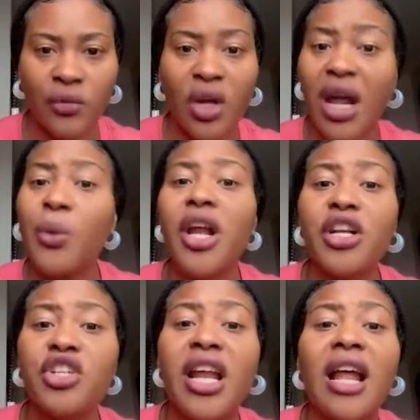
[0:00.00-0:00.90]
no, we are
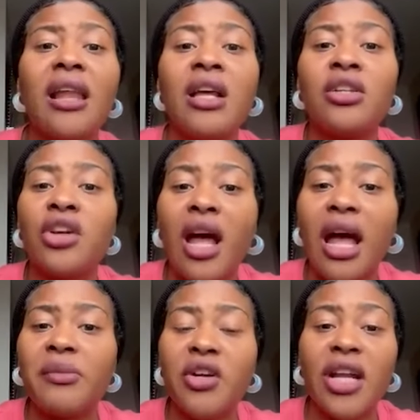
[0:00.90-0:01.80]
not
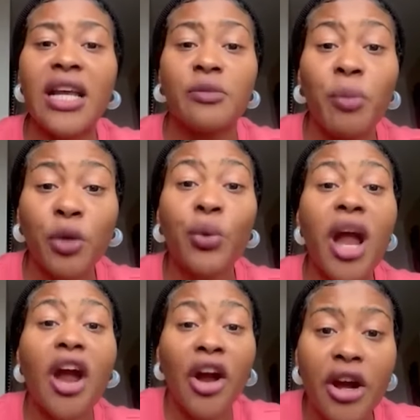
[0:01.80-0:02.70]
journalists, but we
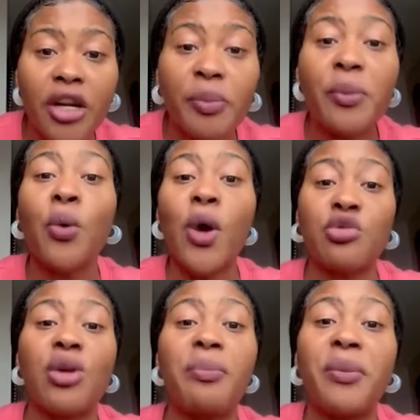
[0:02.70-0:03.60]
are heard. People
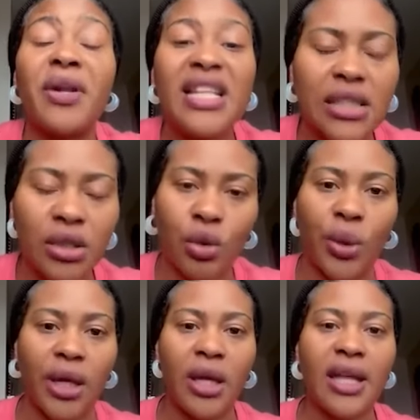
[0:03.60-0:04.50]
watch me and people listen to
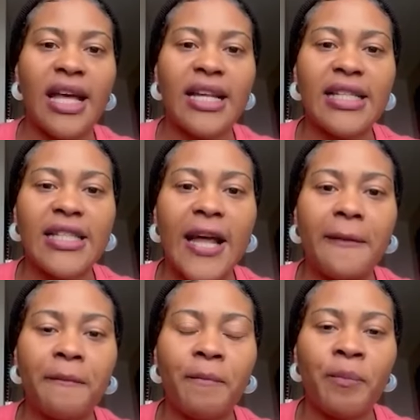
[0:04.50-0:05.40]
me. You
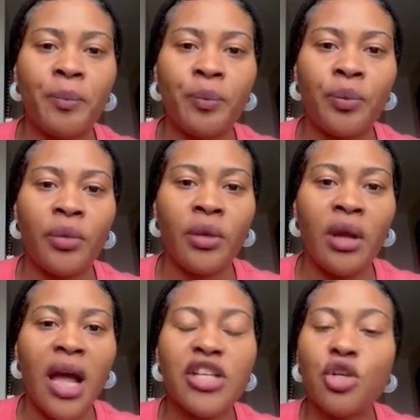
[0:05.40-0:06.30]
understand?
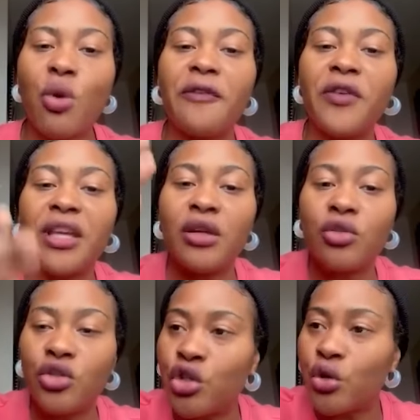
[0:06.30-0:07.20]
And she want
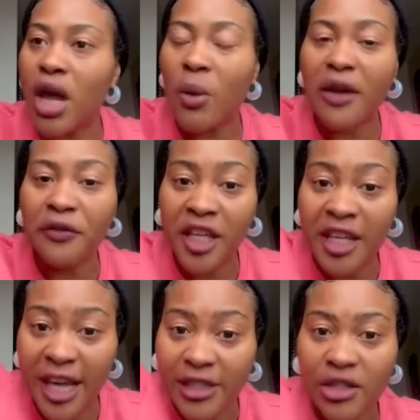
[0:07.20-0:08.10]
to
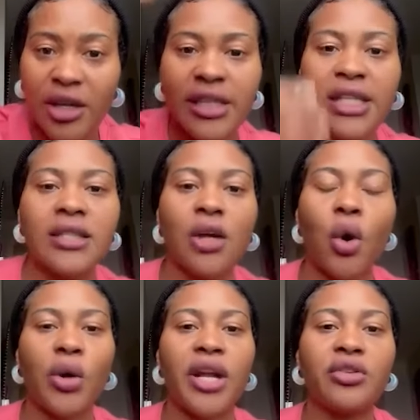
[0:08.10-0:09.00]
get certain things
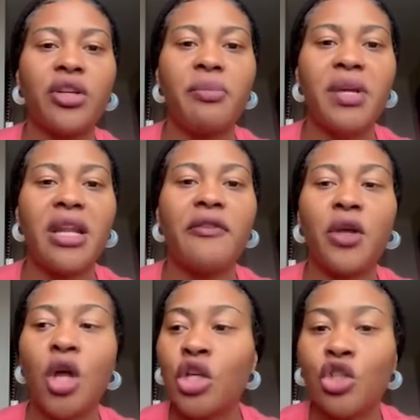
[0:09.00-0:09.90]
out there to the media
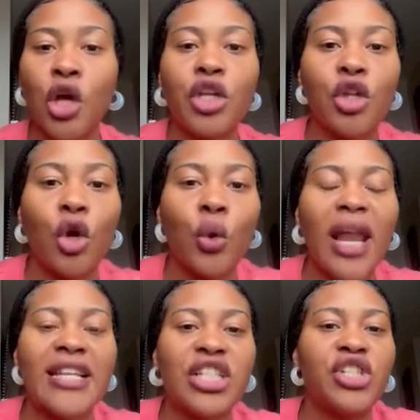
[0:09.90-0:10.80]
for, so it don't look
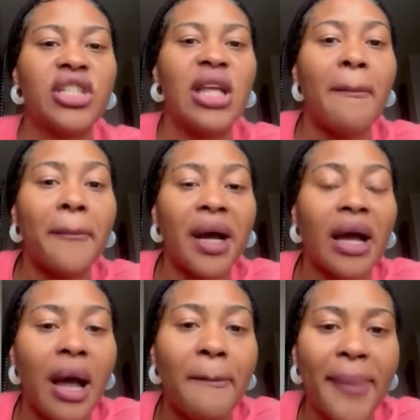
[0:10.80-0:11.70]
like she's
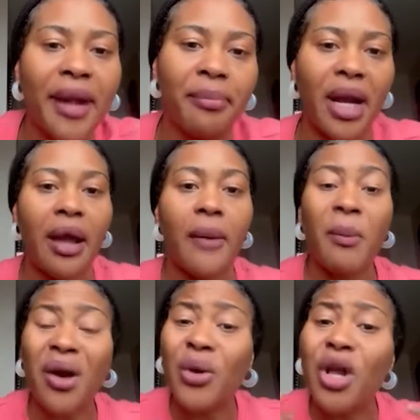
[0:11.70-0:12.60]
a bad mother.
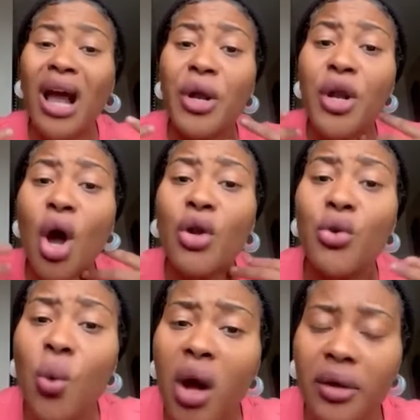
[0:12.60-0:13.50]
But we, cause we
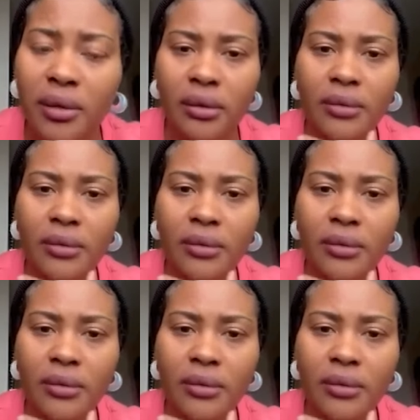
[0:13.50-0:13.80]
don't know.